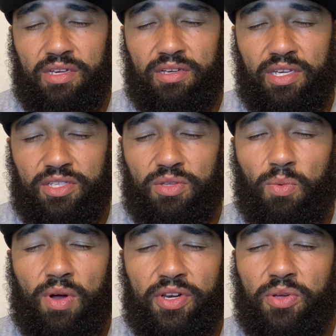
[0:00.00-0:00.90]
is the
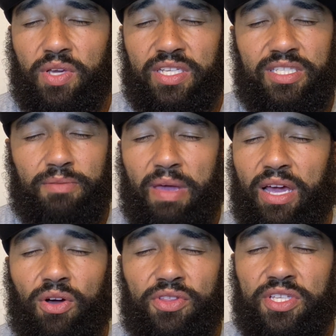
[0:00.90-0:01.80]
one who gets to
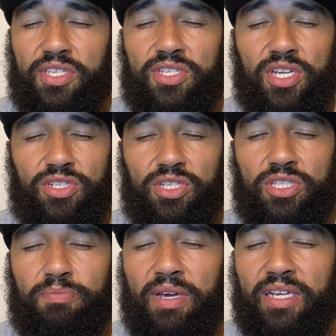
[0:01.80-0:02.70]
make all the
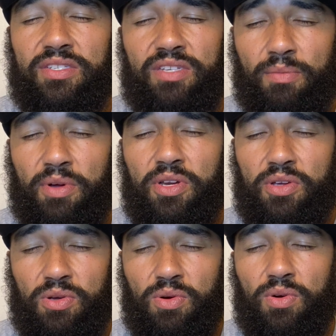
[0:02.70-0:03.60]
decisions, but as someone
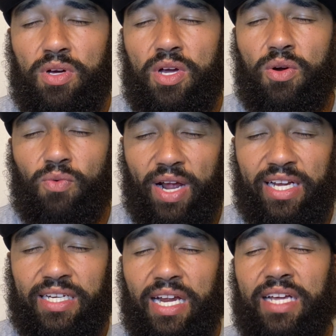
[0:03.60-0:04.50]
who
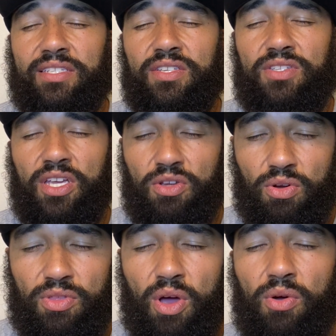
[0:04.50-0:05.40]
recognizes that
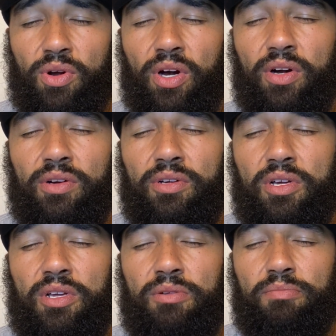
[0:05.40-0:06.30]
you're the owner,
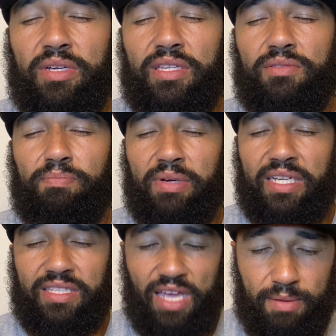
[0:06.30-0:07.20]
but
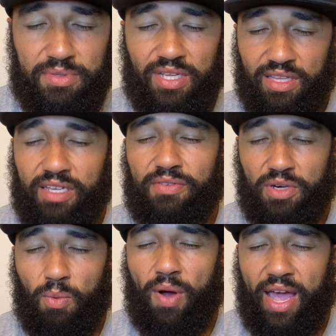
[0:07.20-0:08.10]
attempts to live in
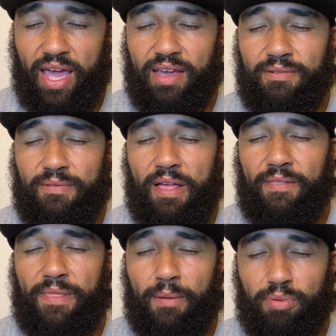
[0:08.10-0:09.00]
a way
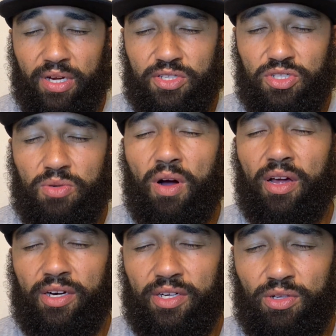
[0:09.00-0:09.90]
that brings you
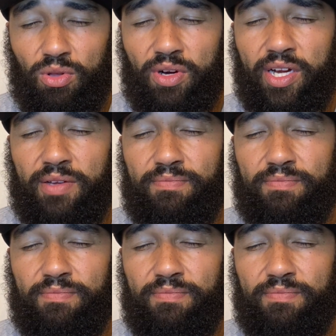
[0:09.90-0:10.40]
honor and glory.